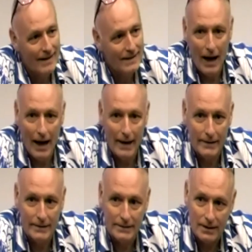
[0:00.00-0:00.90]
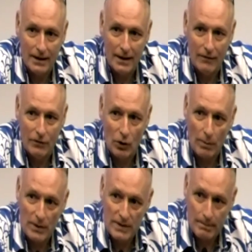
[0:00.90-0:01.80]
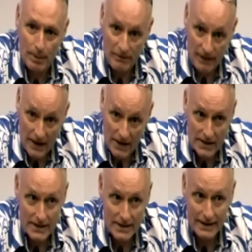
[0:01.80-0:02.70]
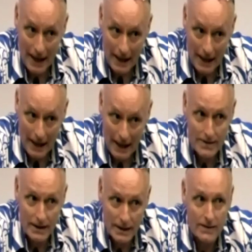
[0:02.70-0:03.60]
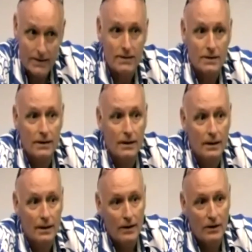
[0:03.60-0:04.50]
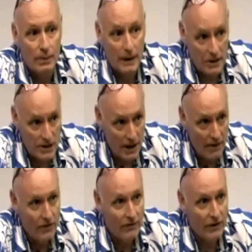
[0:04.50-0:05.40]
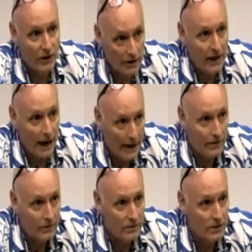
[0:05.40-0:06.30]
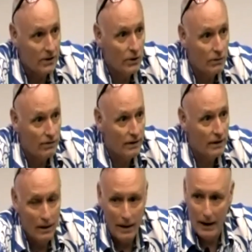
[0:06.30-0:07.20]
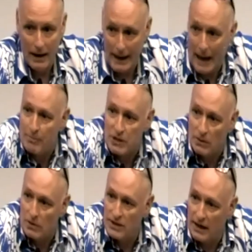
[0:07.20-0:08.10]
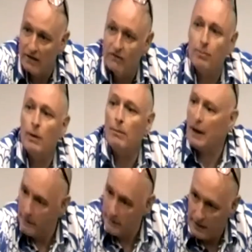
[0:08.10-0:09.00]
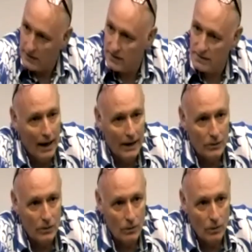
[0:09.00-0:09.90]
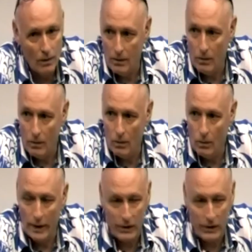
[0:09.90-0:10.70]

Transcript: And if you're a perfectionist, the tendency is to be conservative and not to act until you feel an absolute state of preparedness. And whether